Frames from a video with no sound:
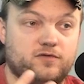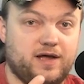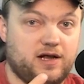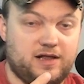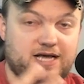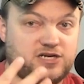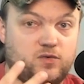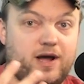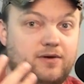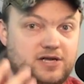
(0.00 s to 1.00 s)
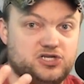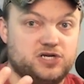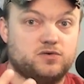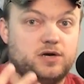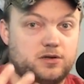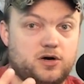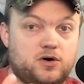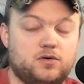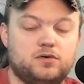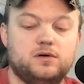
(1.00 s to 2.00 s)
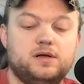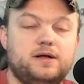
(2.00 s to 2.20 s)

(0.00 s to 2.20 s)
for, like, Classic WoW in general, as a whole.